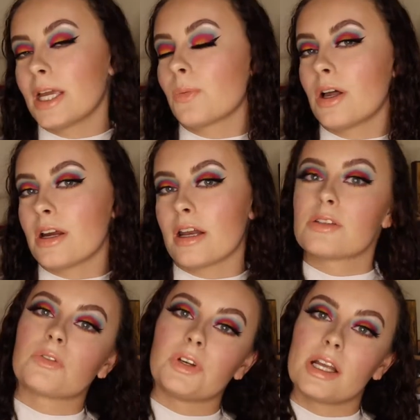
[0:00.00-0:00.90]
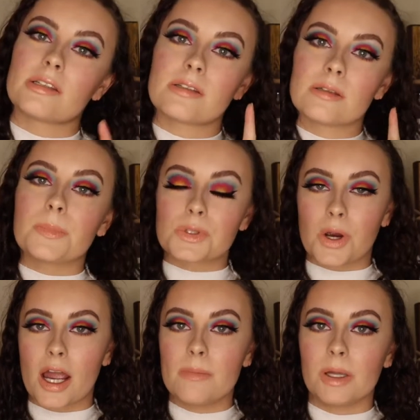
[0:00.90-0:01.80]
And while you're at it, don't forget to
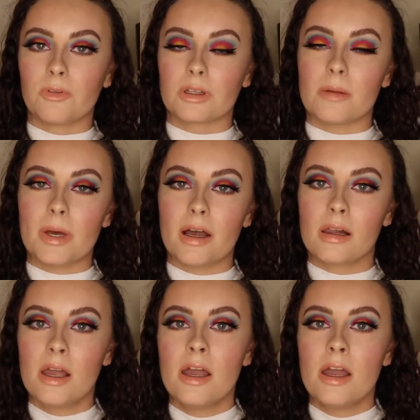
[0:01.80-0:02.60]
subscribe and ring the bell